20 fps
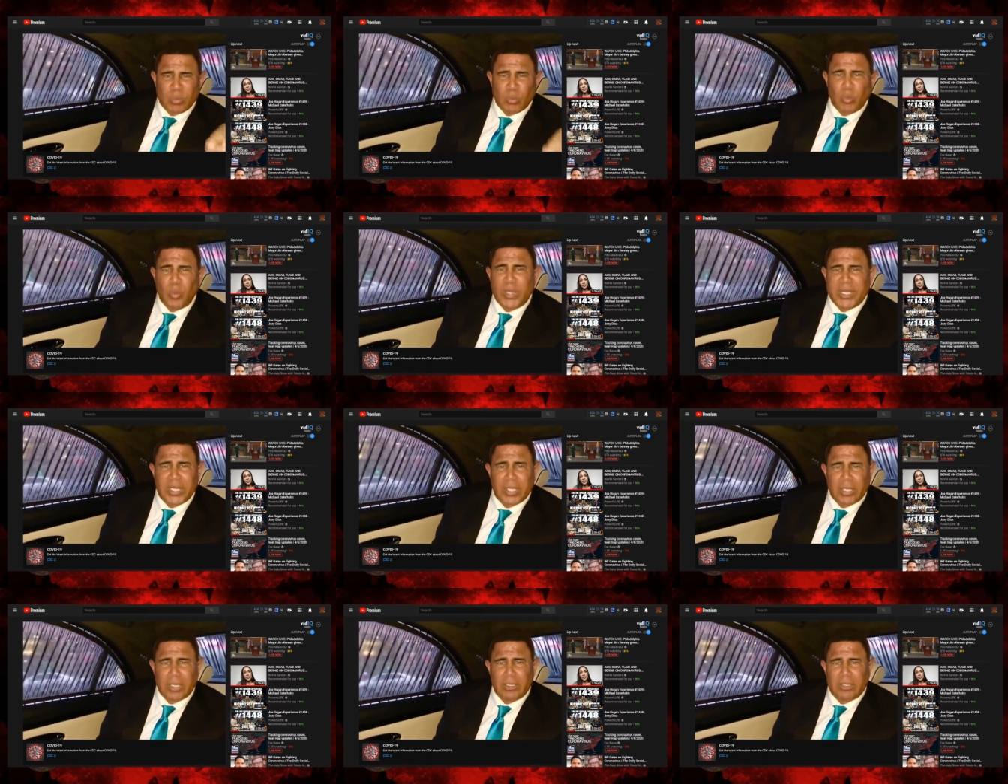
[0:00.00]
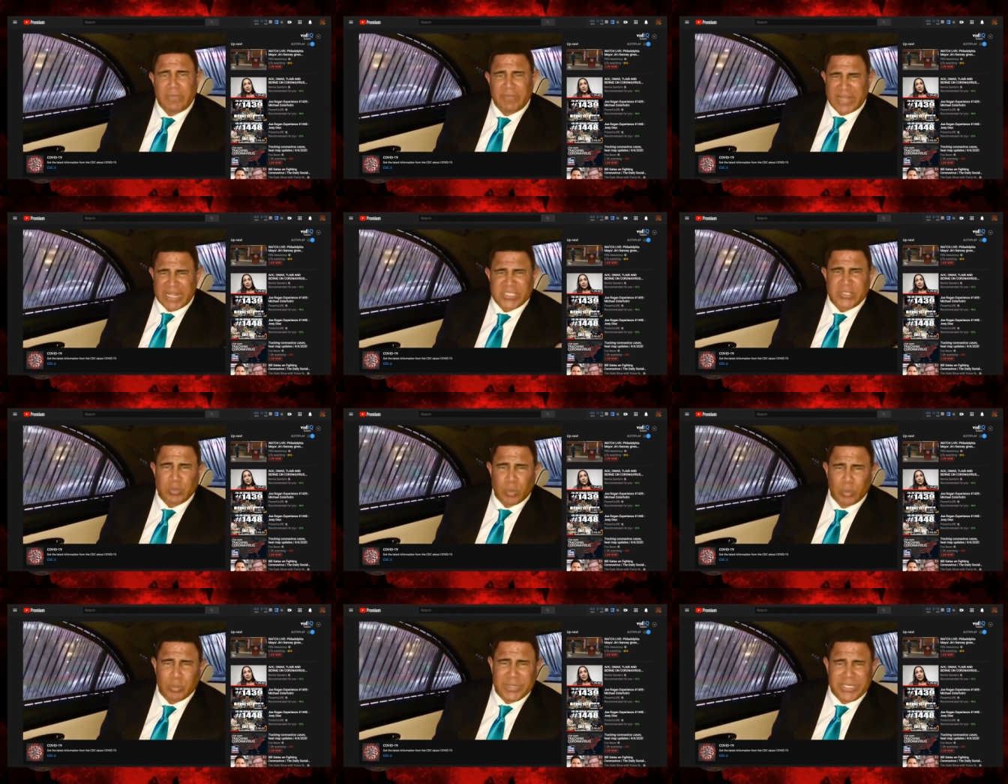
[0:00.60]
is a winner.
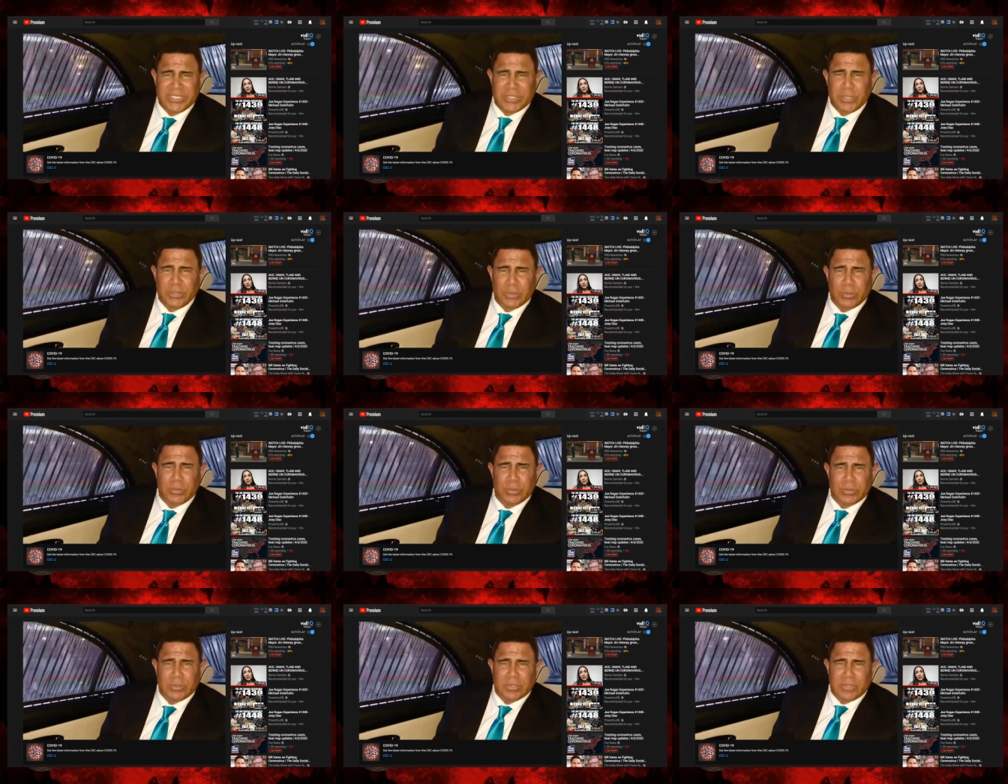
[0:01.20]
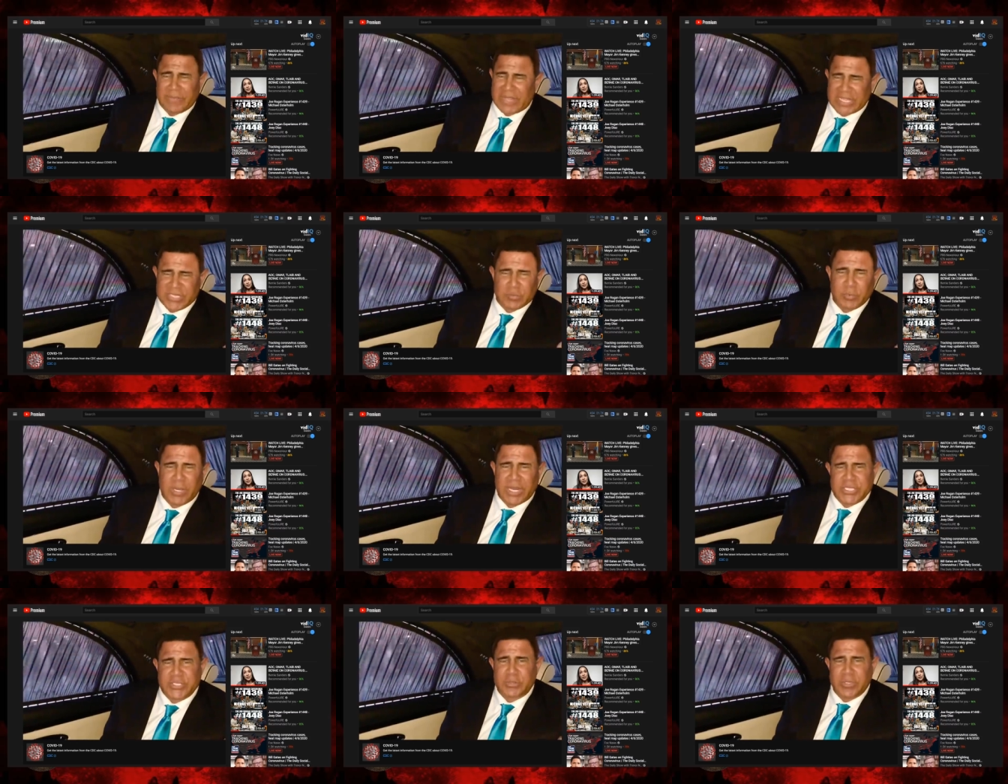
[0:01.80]
That's gotcha. what we do. Winning That's
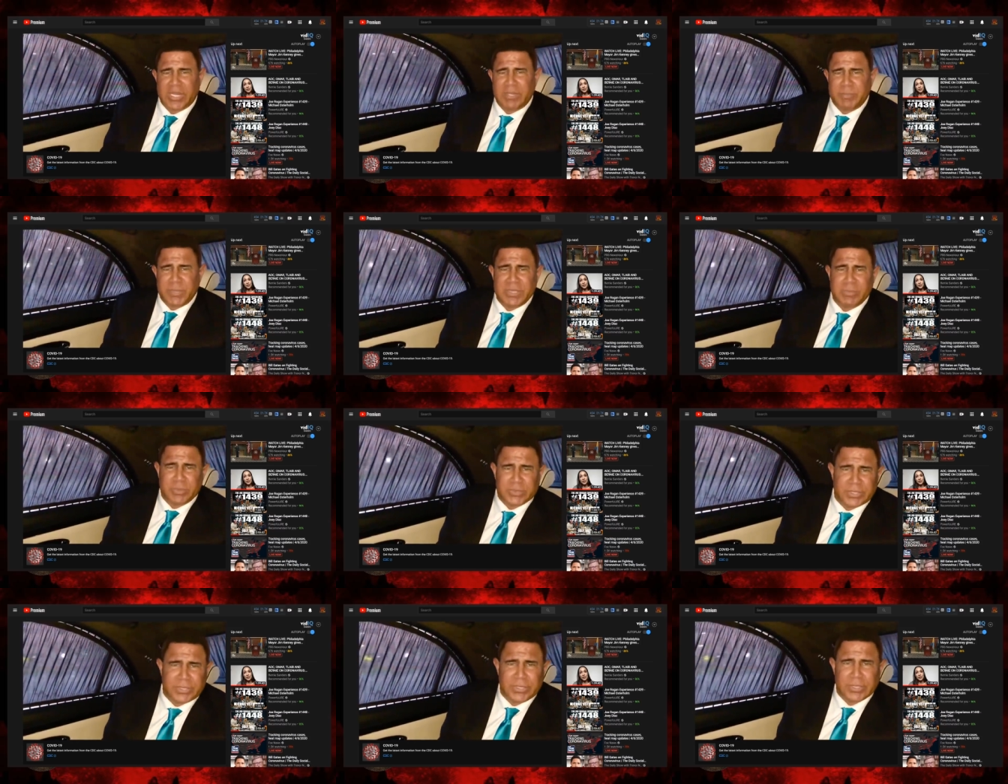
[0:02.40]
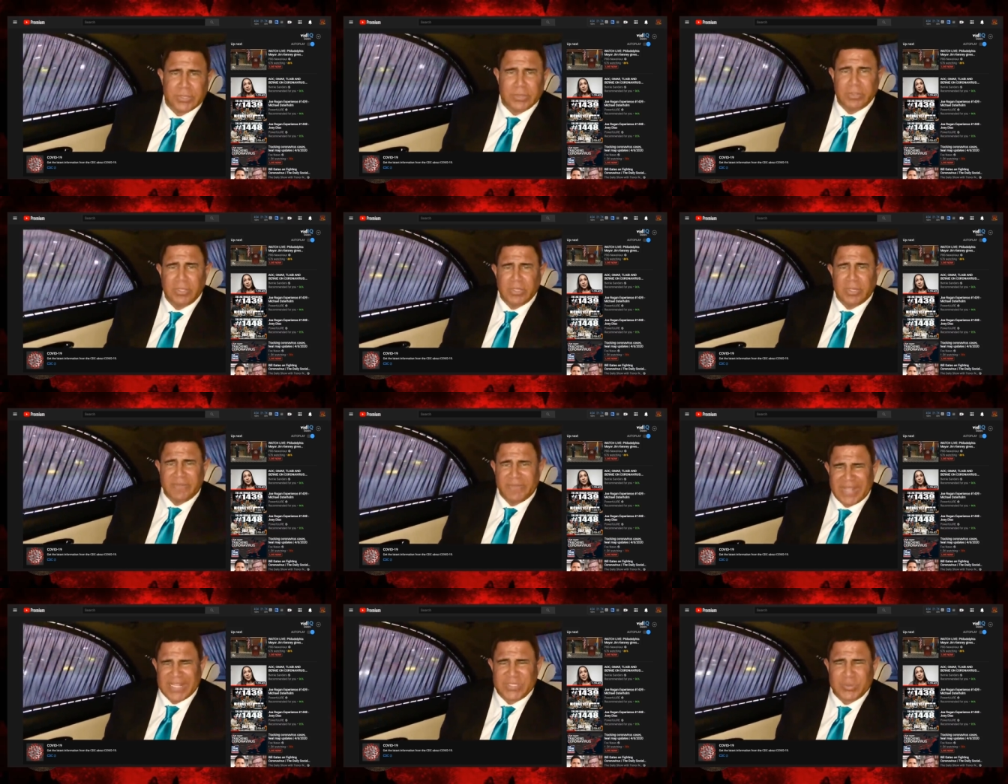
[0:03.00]
team. That's what I train people to do.
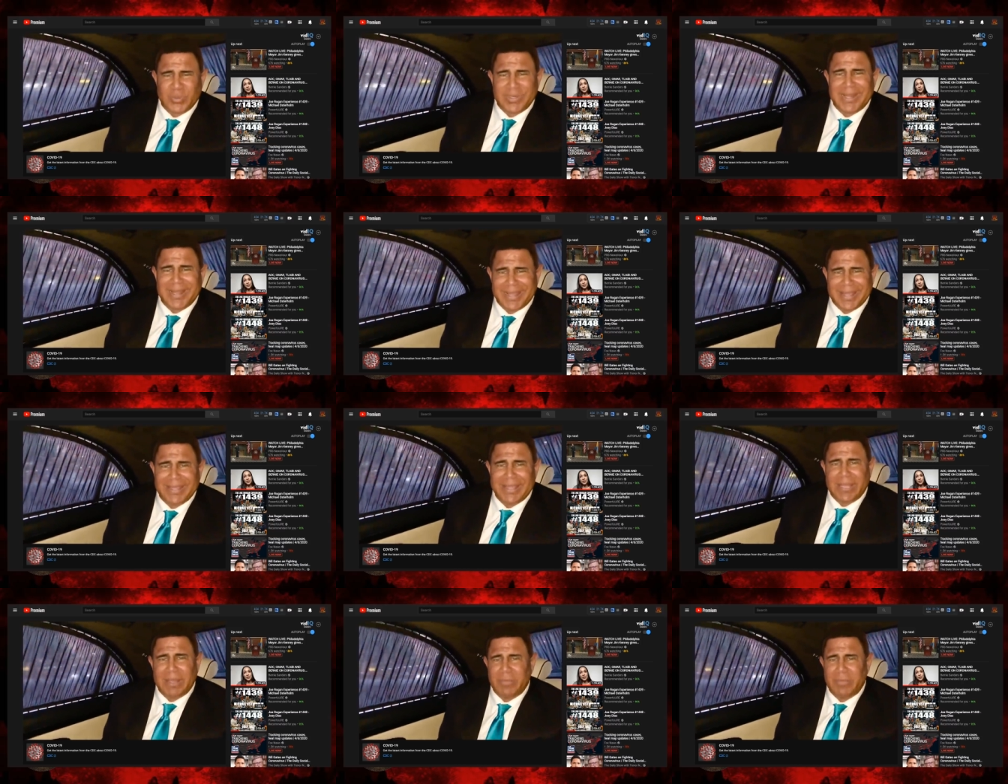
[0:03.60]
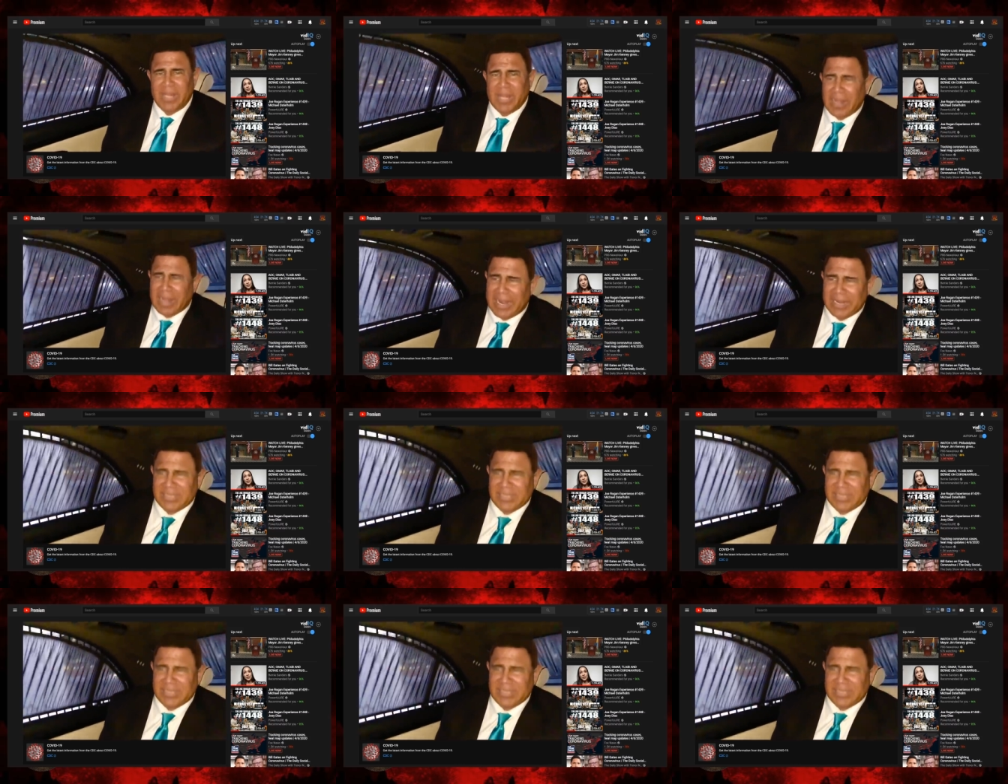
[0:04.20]
Gotcha. That's what I am.